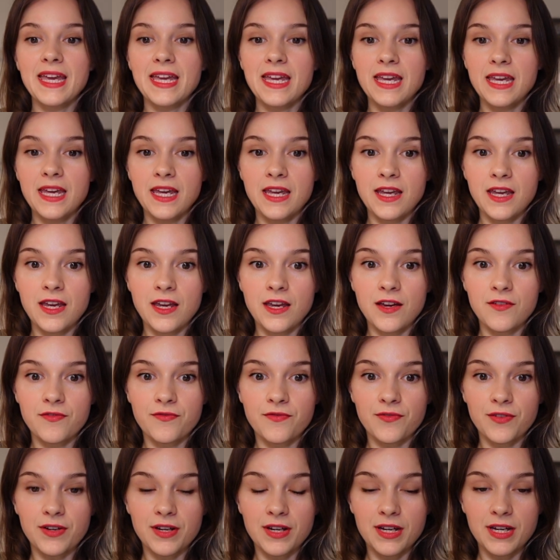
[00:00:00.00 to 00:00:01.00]

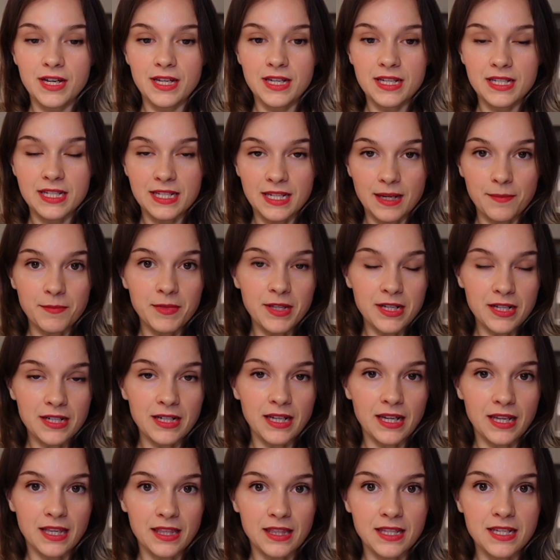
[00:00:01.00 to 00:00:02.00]
If something
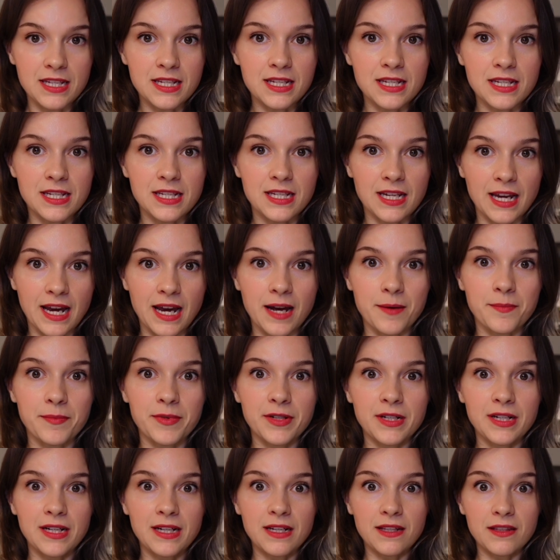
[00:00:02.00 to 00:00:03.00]
like this is
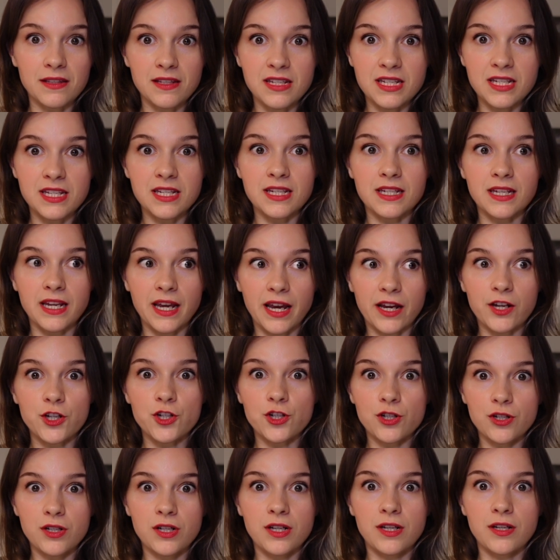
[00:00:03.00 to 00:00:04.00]
happening, this is
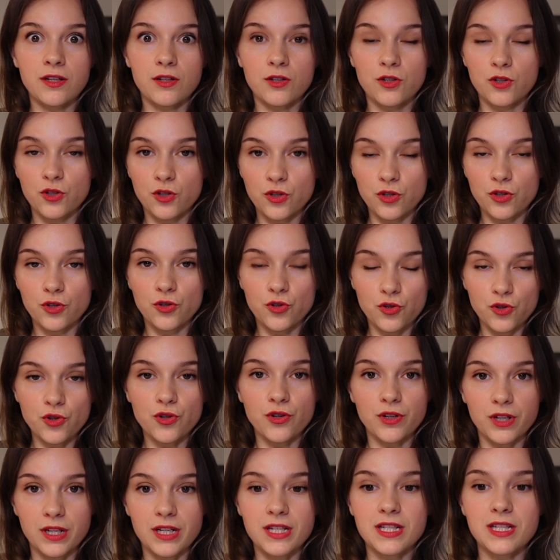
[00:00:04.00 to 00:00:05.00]
actually
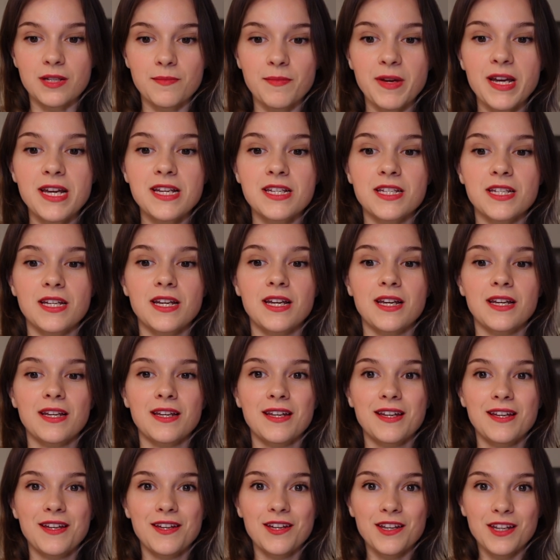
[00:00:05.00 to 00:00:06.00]
good. It's
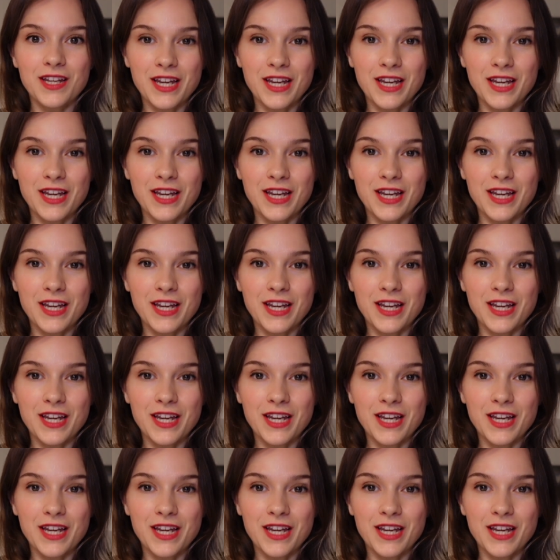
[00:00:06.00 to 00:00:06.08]
amazing.